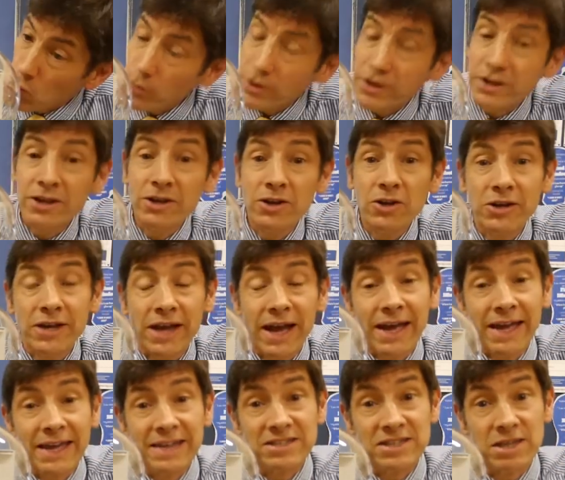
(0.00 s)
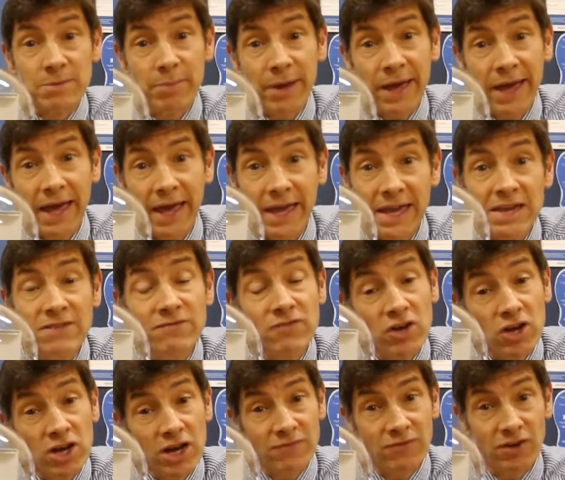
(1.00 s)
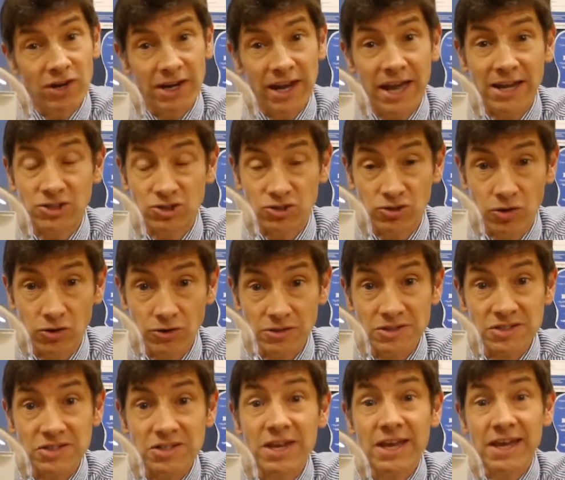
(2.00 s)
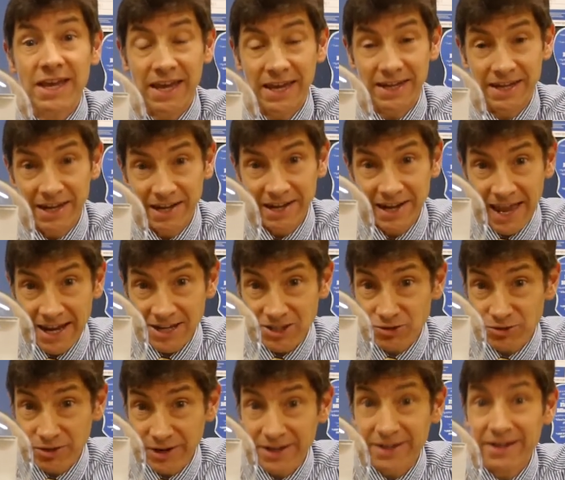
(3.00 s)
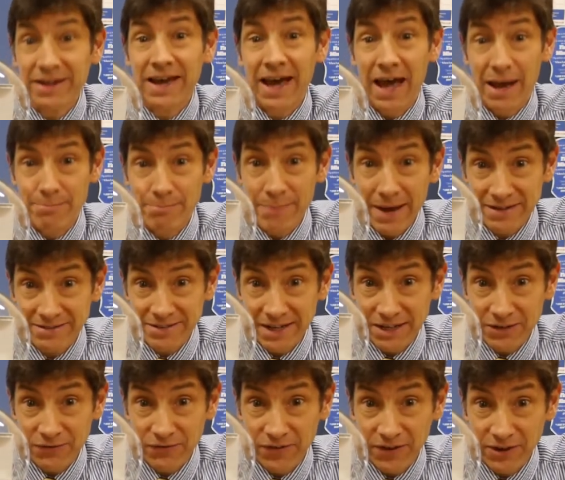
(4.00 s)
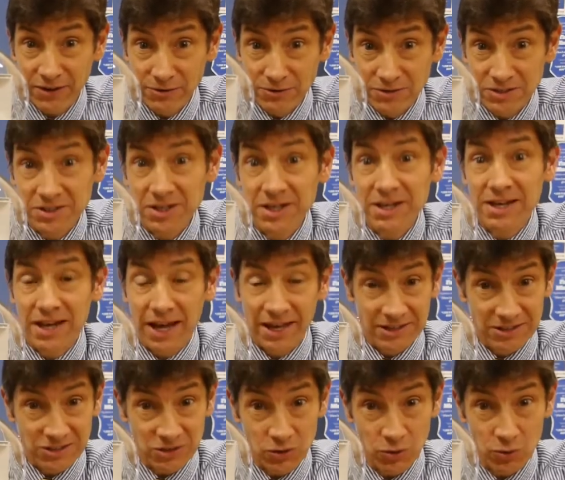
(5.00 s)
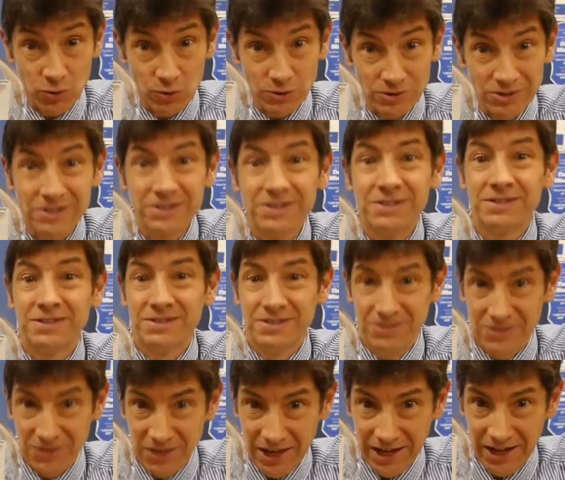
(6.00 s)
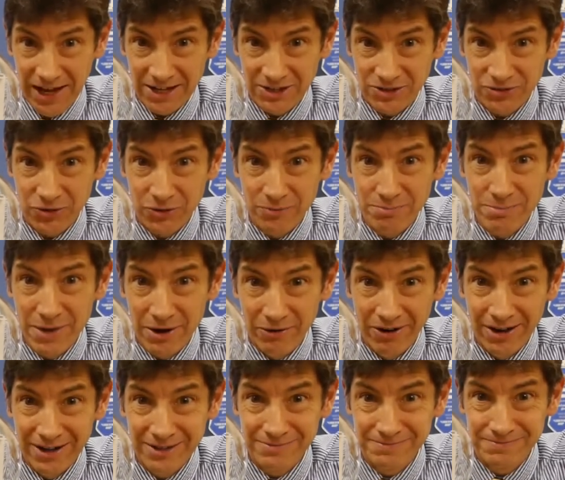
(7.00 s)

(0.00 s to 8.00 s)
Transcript: we're going to look at is the behaviour of electrons in electric and magnetic fields, and it's called the electron mirror.